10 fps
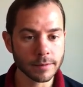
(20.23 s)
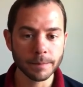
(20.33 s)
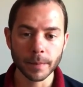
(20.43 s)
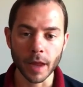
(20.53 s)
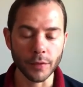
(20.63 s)

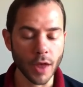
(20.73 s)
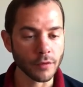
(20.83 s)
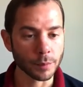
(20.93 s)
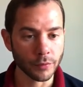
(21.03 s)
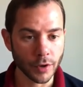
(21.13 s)
if they have a
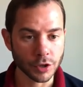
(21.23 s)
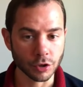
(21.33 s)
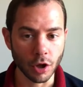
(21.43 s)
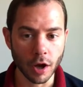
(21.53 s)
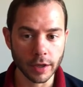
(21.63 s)

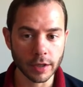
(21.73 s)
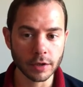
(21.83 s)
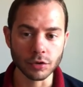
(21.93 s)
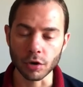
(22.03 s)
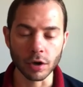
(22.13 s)
professional
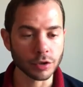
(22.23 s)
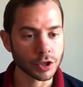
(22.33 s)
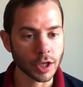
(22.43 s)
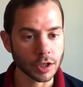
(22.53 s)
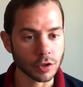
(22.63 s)
audience or just
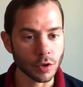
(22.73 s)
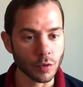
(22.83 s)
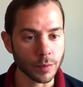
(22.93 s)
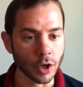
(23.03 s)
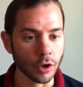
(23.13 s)
think it
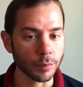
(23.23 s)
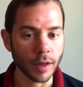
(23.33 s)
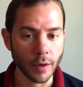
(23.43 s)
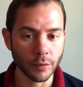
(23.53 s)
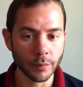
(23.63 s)
would be a good
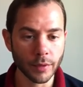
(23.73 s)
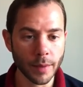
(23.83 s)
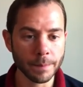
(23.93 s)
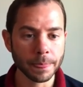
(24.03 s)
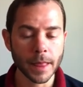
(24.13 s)
platform for
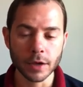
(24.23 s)
them.